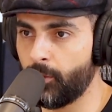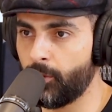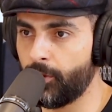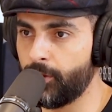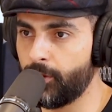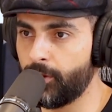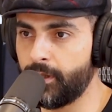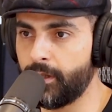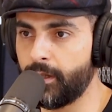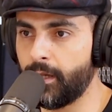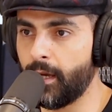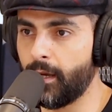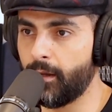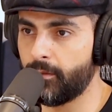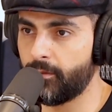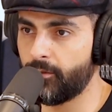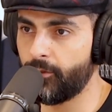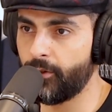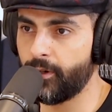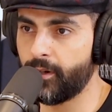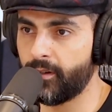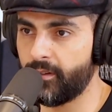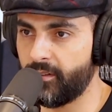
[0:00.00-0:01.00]
where you get
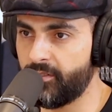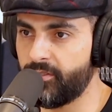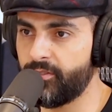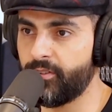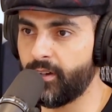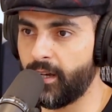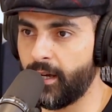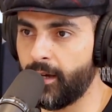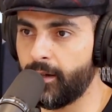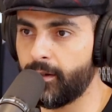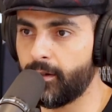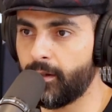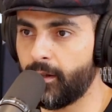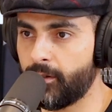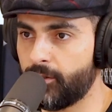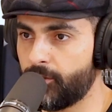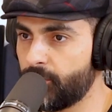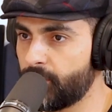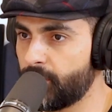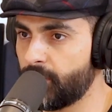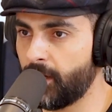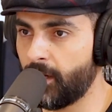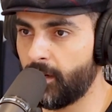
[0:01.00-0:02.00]
rid of the fat
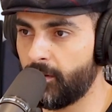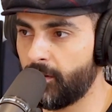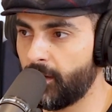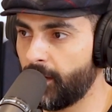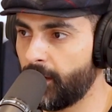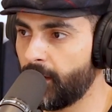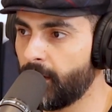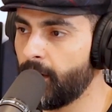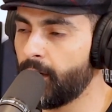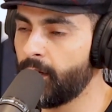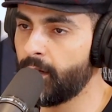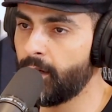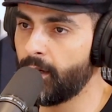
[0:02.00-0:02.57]
and just kind of like,